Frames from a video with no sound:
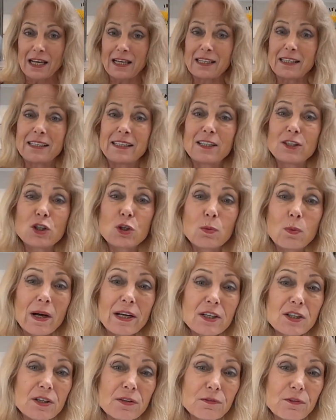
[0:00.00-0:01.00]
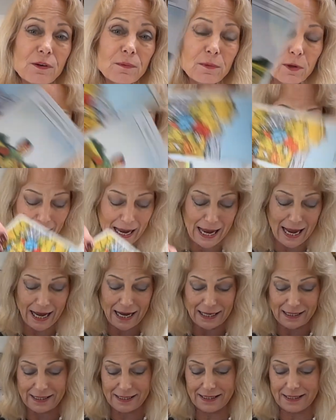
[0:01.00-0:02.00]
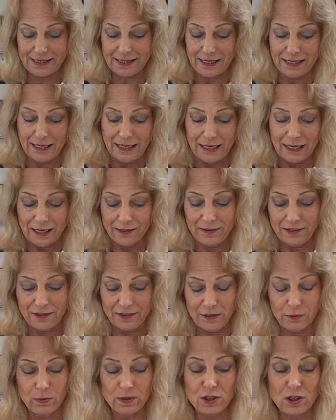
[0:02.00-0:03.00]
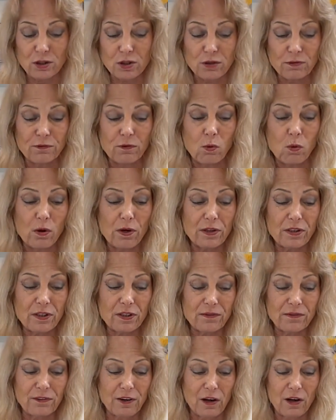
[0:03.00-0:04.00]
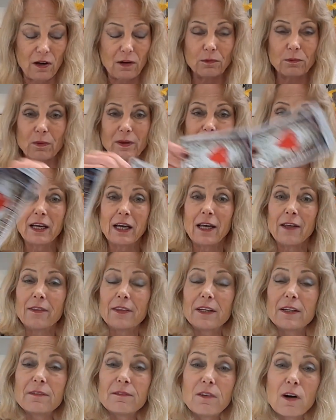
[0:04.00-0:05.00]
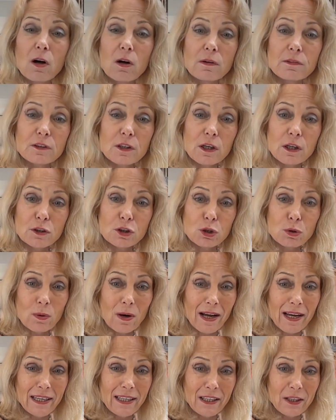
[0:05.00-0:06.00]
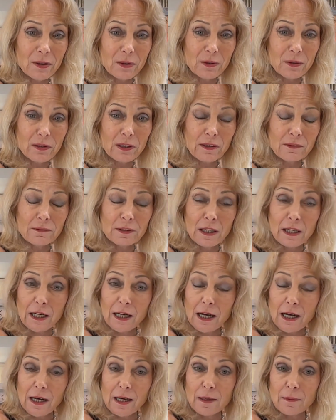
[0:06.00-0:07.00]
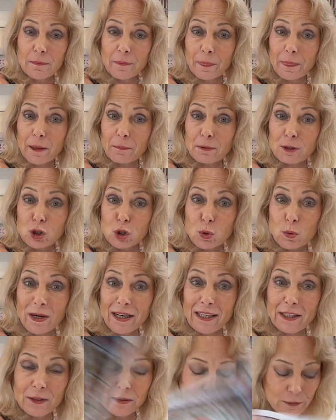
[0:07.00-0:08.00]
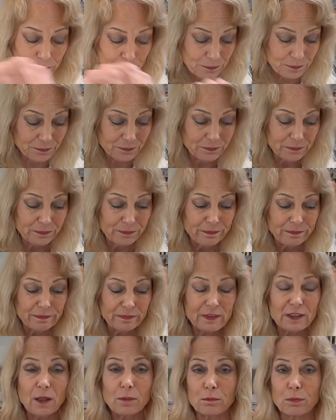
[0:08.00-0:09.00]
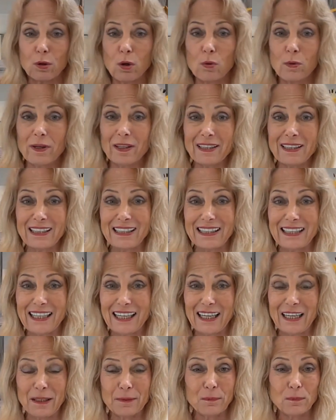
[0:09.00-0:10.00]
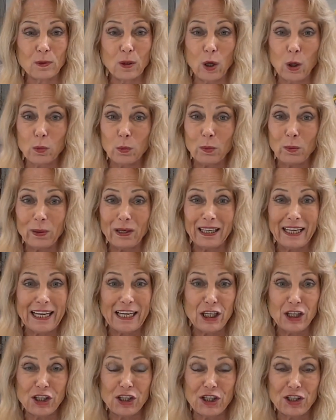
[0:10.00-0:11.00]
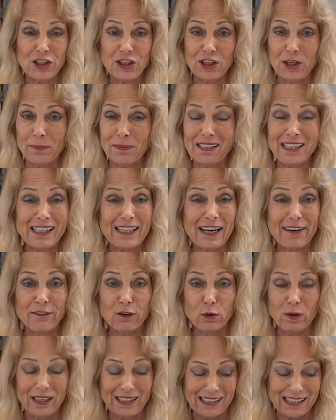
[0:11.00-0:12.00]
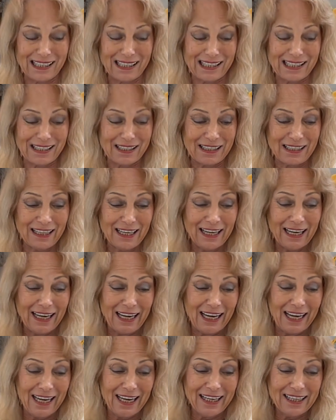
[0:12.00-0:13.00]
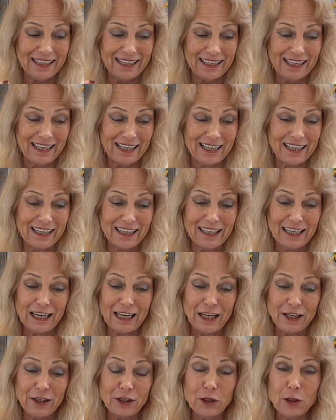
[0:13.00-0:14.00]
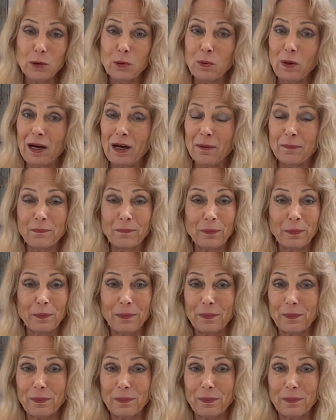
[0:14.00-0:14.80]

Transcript: situation from your past. Uh, that there was a divorce involved with that involved a triangle of um, betrayal broken um, a relationship, a severance, and uh, you um,